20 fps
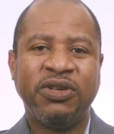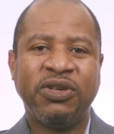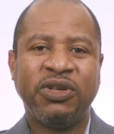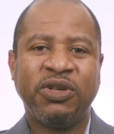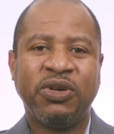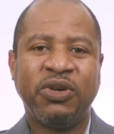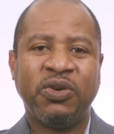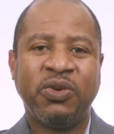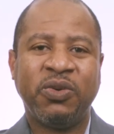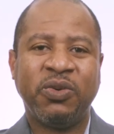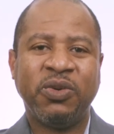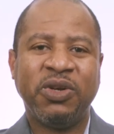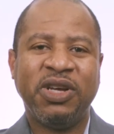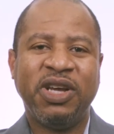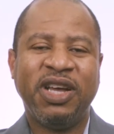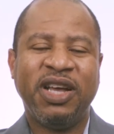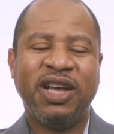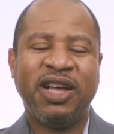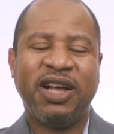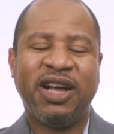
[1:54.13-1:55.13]
So
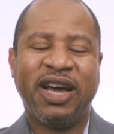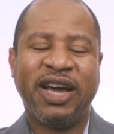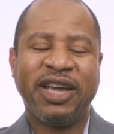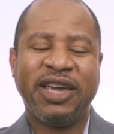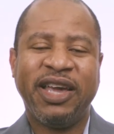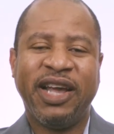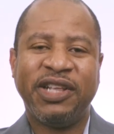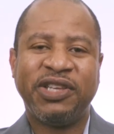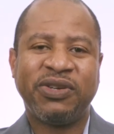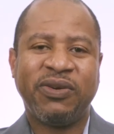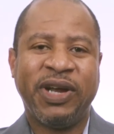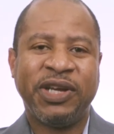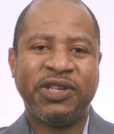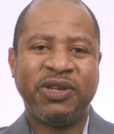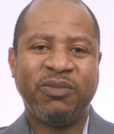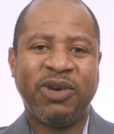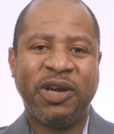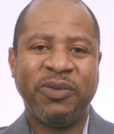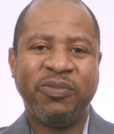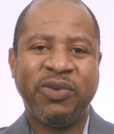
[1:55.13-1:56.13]
I can't stress
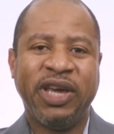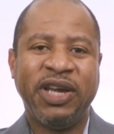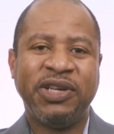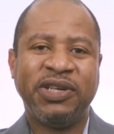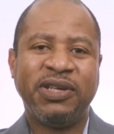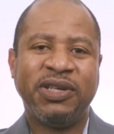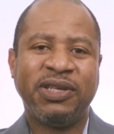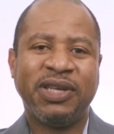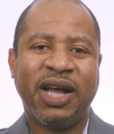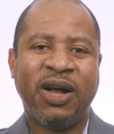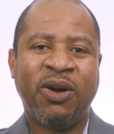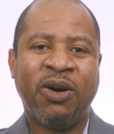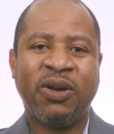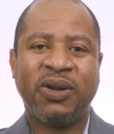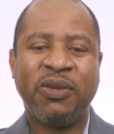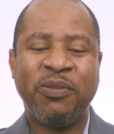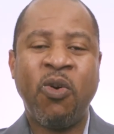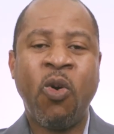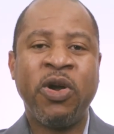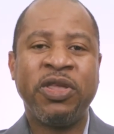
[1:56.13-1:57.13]
to my patients how
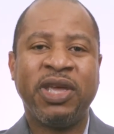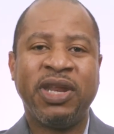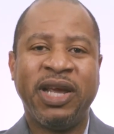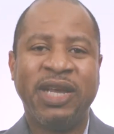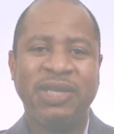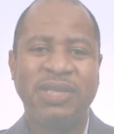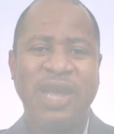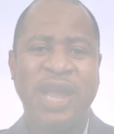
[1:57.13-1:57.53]
important it is